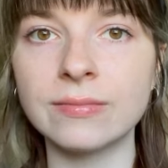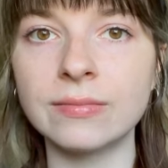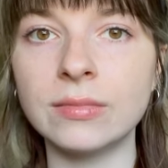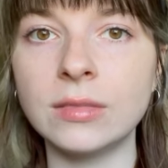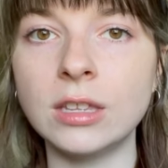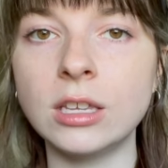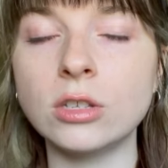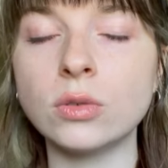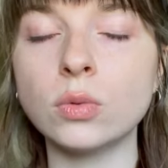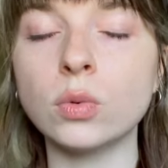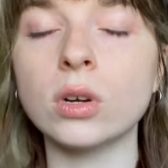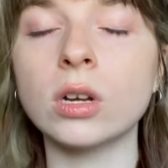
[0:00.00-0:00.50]

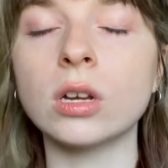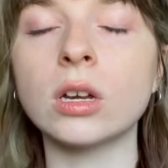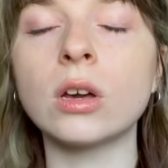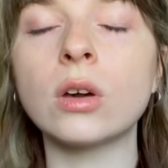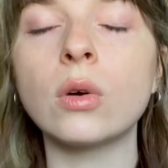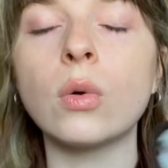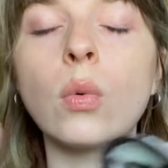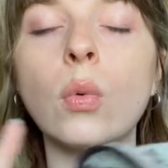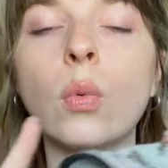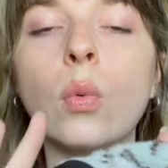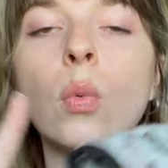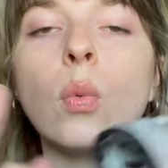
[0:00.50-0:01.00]
These work
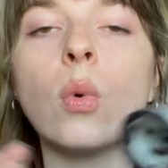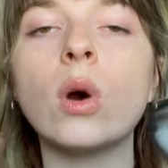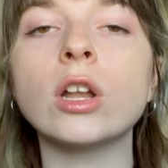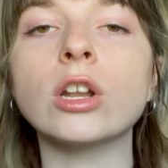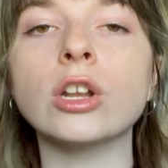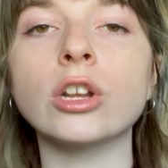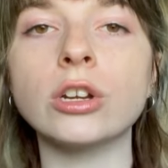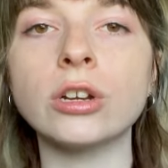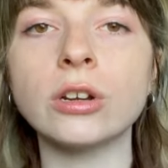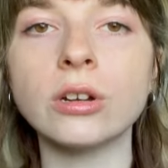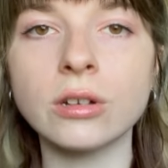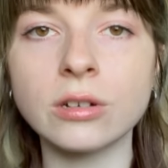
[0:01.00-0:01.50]

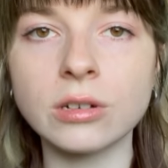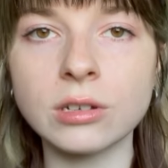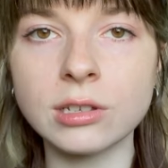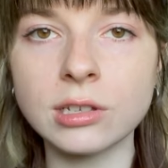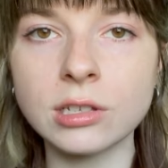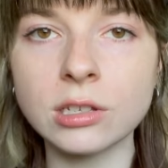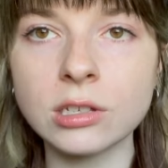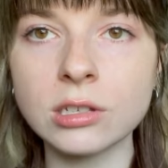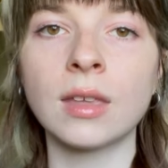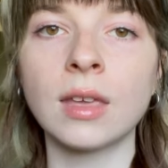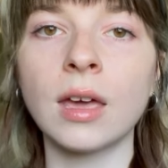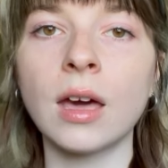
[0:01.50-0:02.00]

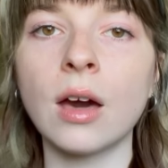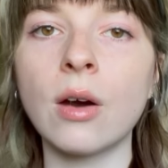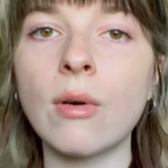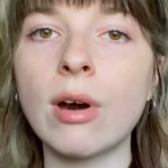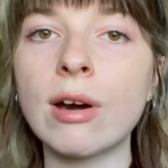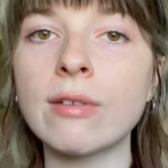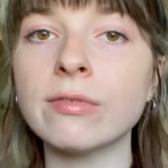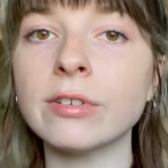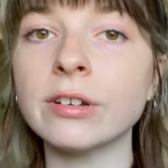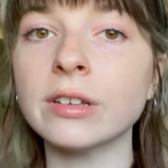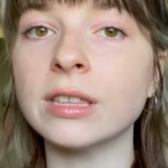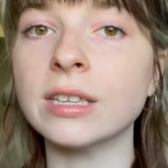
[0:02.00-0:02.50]
wonders.
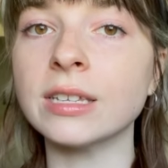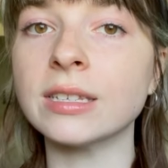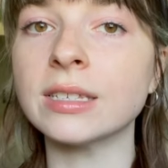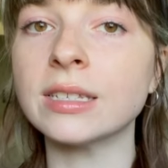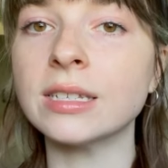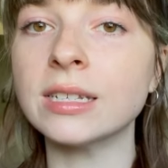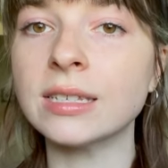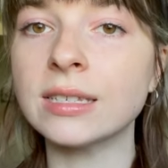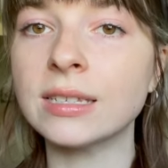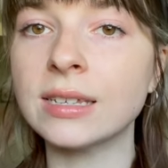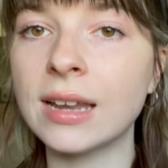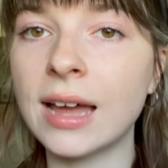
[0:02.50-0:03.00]
However, this
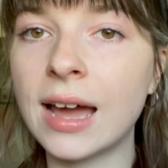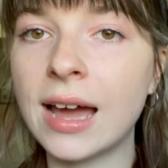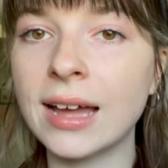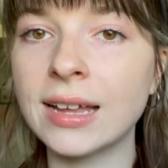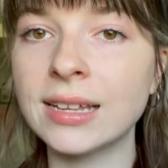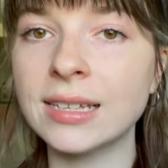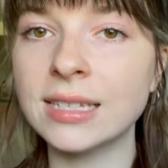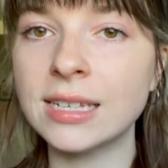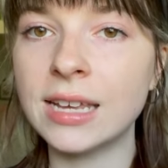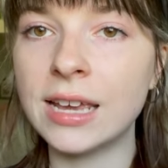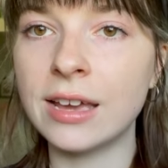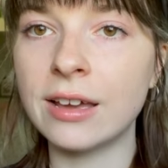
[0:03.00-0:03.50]
does not
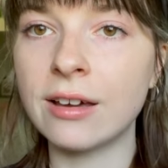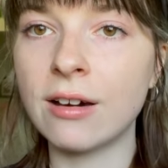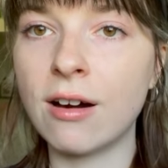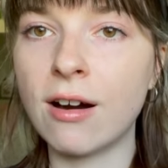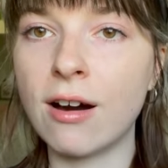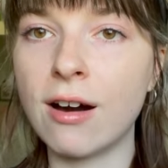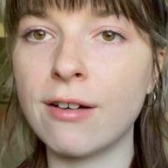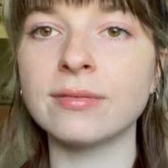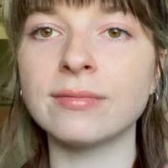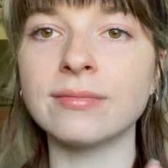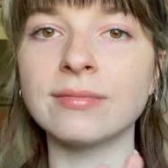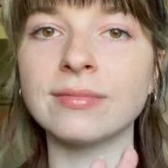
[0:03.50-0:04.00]
take
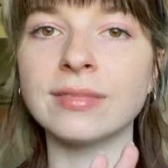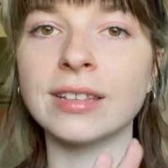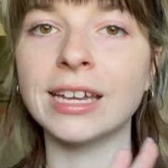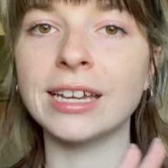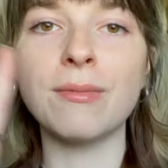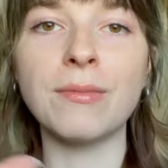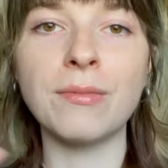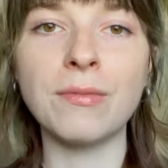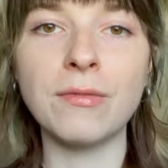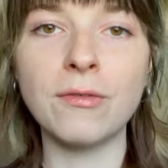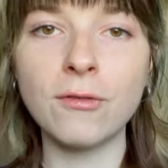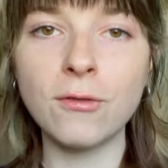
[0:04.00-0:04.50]
off like
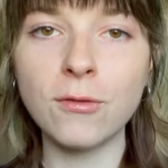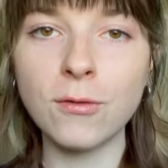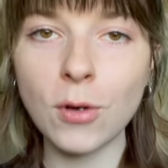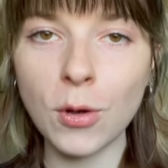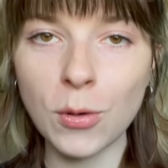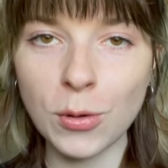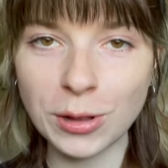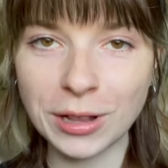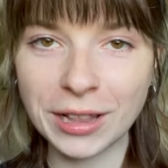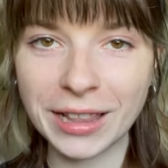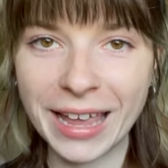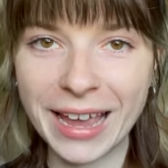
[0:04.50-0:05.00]

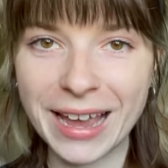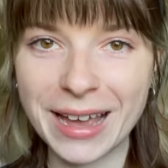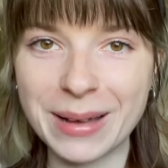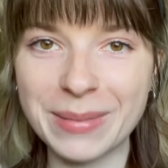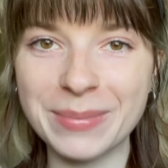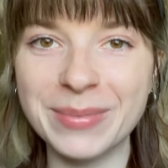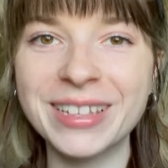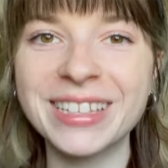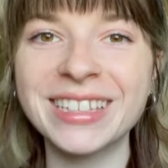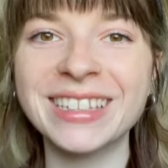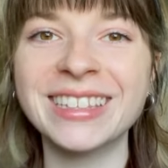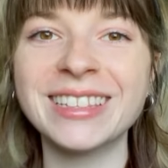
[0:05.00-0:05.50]
full
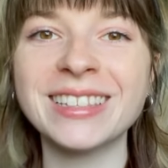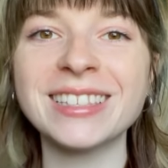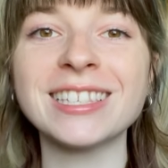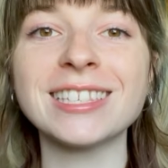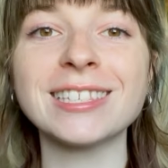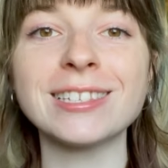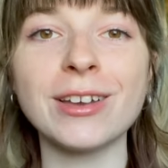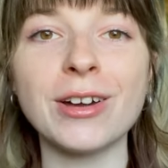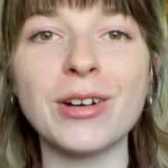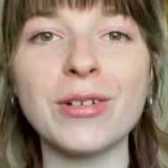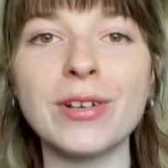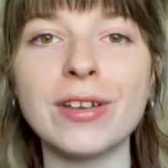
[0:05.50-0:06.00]
glam.
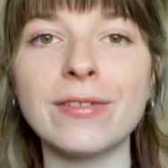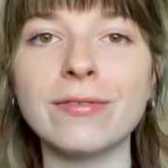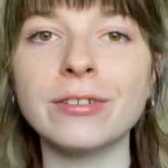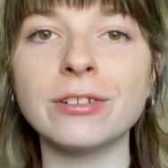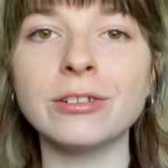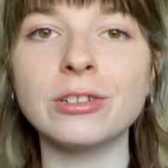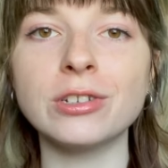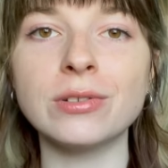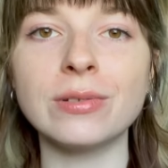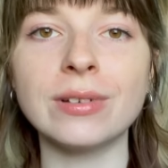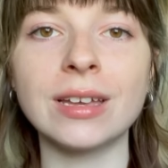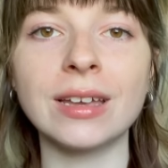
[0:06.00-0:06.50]
So if you're
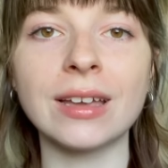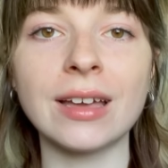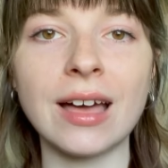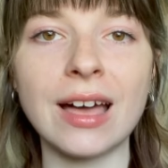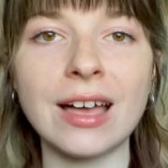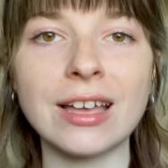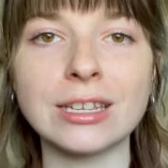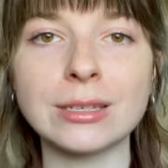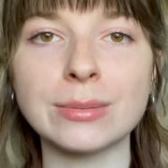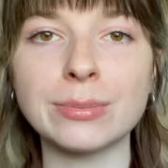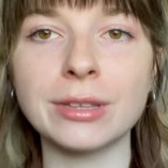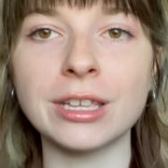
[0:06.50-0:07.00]
doing
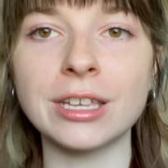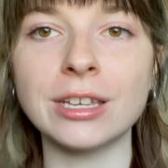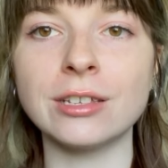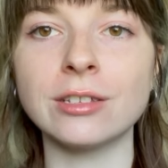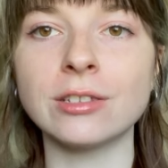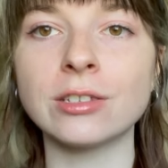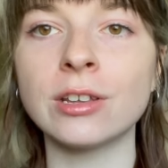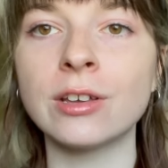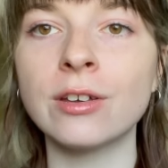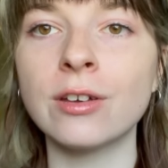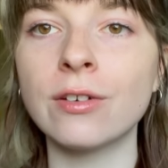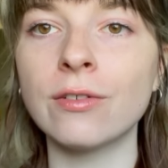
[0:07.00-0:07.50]

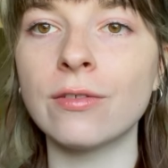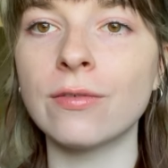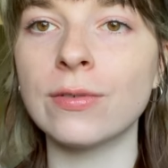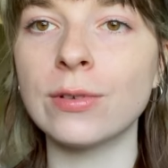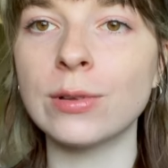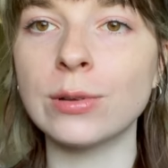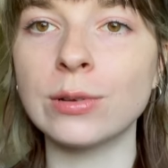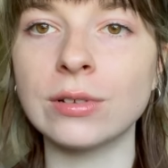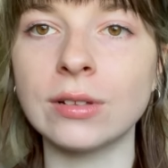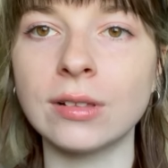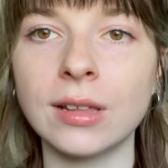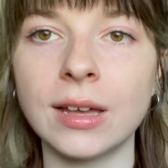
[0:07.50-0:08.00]
cosplays,
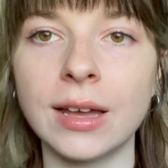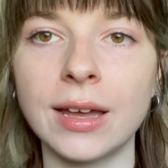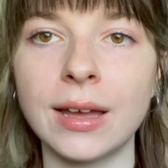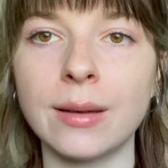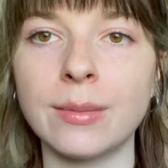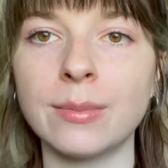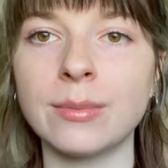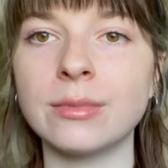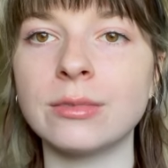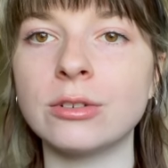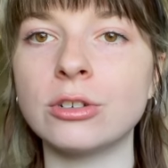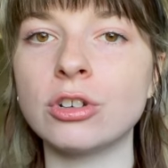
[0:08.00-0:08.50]
full
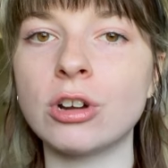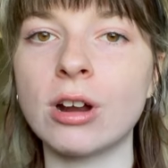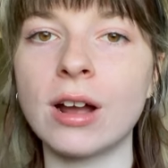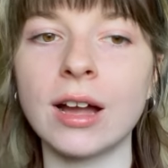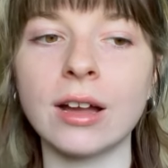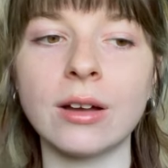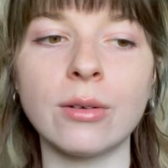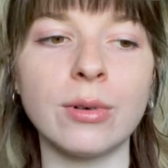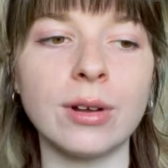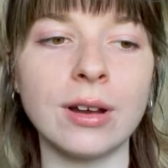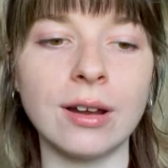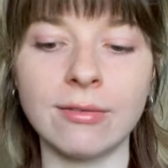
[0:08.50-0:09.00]
glam,
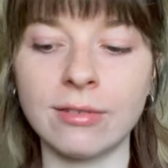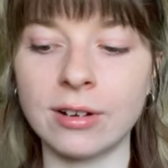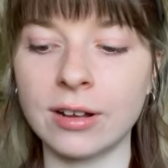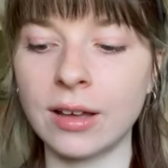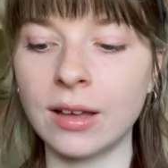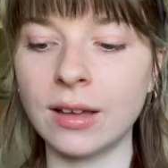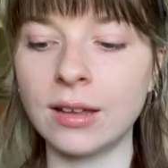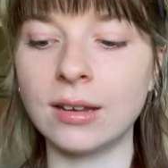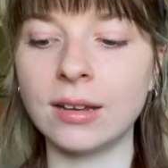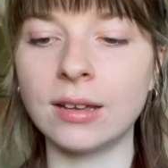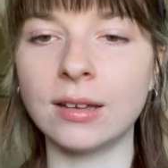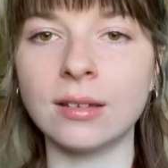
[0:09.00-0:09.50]
drag, whatever
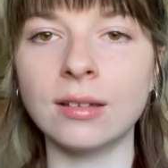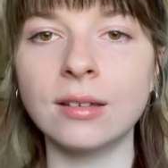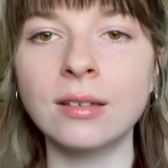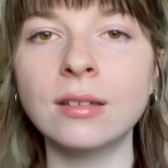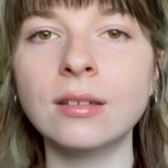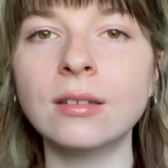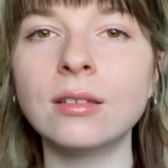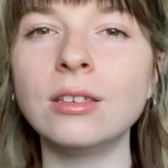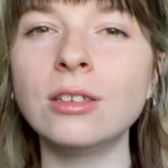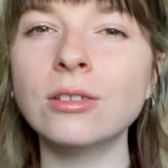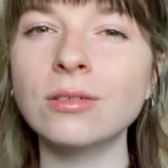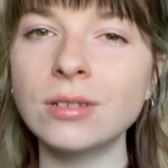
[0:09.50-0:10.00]
kinda,
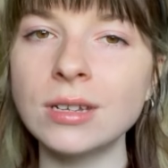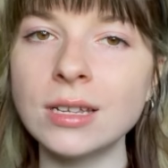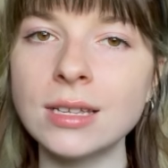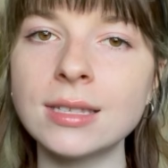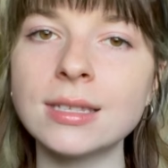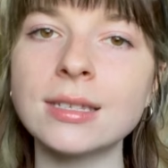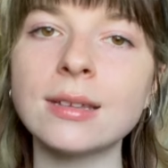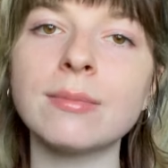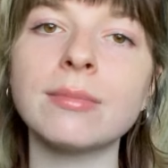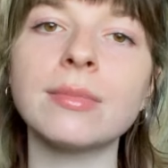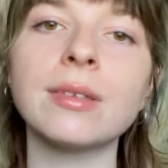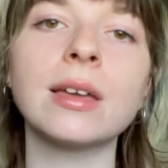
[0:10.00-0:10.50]
you'll need
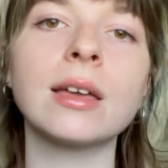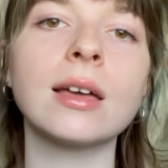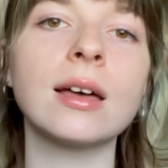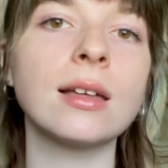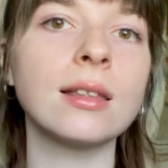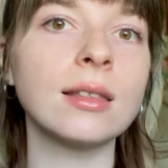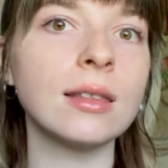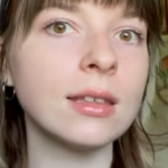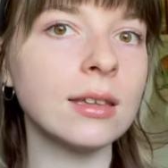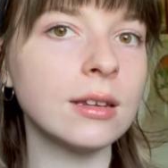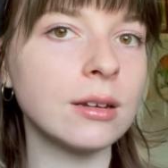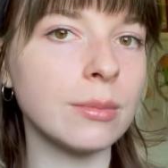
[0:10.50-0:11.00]
something a
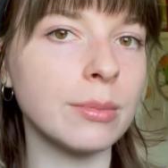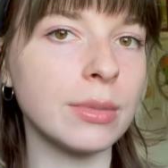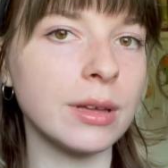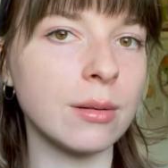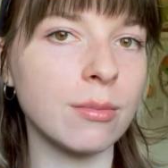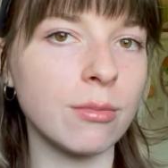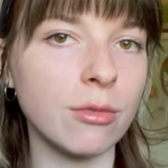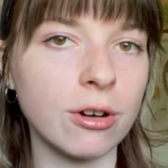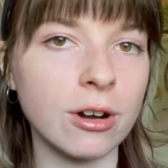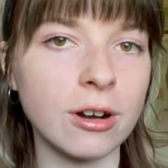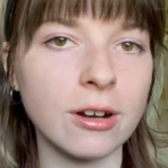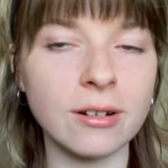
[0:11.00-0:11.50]
little bit
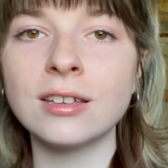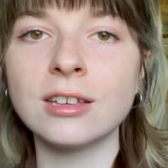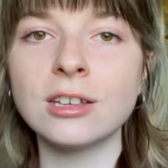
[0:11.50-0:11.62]
more.